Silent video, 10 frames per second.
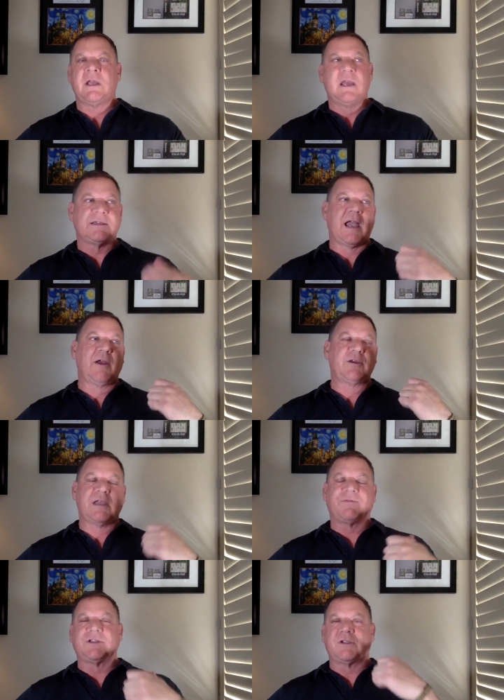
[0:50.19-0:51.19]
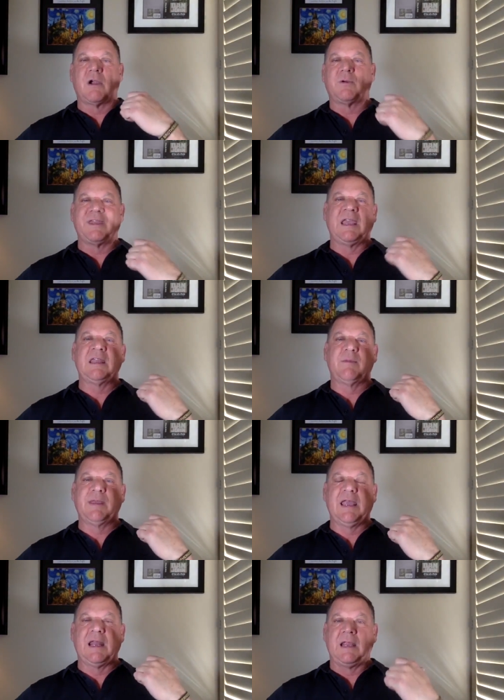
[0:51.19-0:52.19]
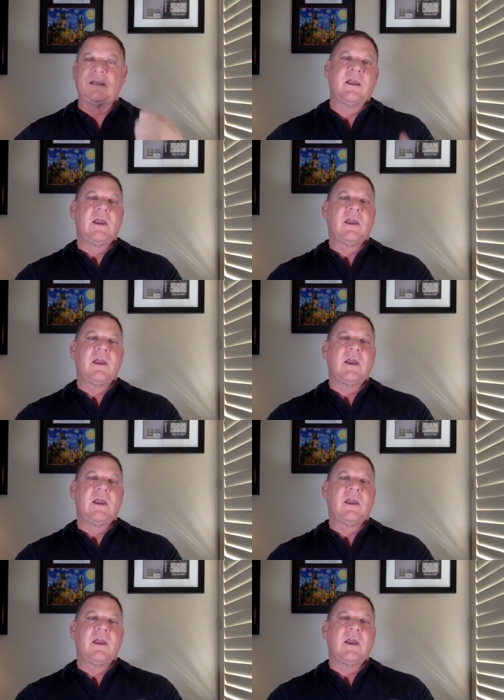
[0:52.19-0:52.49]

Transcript: is I always have to start with in the beginning